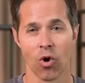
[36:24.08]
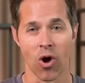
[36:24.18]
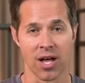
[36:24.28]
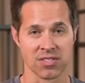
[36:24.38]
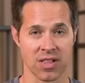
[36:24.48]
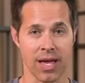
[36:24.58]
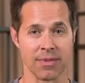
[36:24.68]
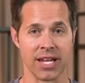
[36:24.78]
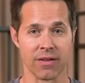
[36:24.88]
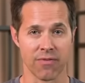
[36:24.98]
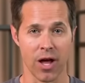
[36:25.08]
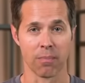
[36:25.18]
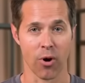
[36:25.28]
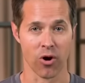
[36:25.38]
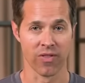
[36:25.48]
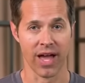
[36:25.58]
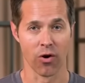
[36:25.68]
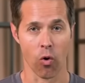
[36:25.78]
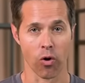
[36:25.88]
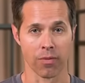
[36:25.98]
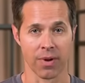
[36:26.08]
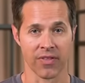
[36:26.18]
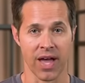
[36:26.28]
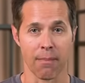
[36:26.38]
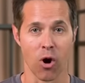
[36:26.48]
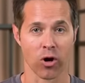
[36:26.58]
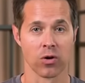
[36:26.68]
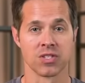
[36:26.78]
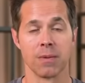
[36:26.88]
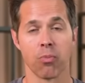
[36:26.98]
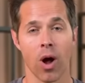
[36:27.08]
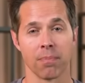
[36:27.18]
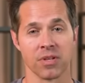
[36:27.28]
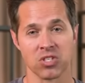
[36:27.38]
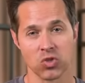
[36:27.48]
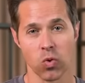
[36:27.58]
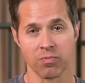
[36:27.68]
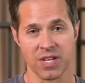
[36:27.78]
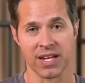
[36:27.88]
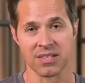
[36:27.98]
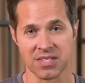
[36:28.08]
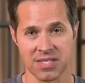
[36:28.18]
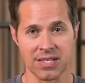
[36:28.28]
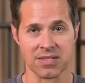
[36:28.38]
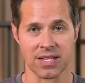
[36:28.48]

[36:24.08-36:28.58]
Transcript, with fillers: Rojas claimed that he had found part of that hoard, but that Marcos had promptly swooped in and seized